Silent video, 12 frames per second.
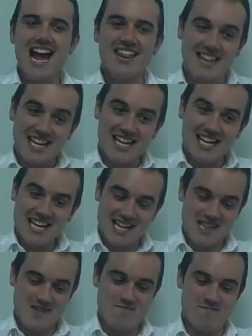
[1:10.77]
I think
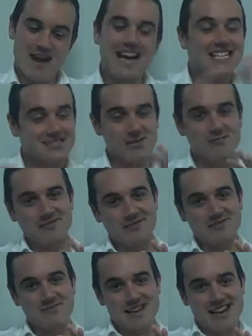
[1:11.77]
the best moment
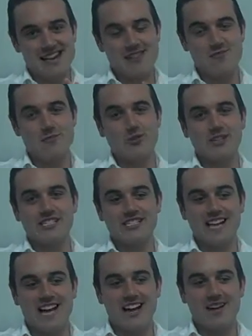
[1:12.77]
for me
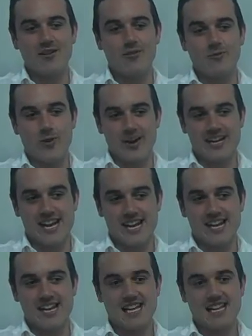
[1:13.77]
was
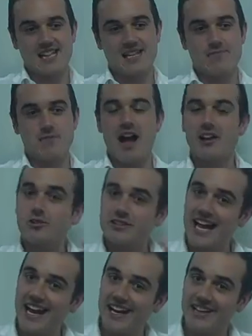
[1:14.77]
working the Michael
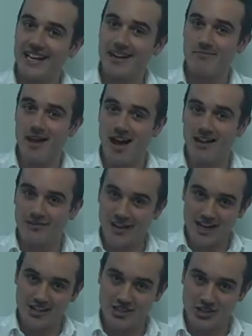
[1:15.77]
Kale and Mark
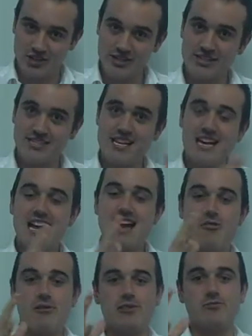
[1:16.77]
Vast shows,
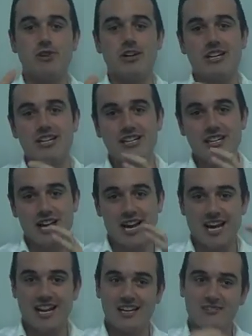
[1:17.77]
which were
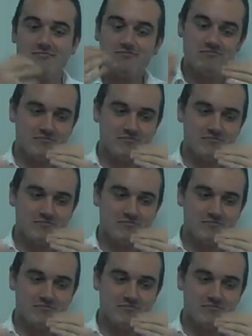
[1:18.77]
an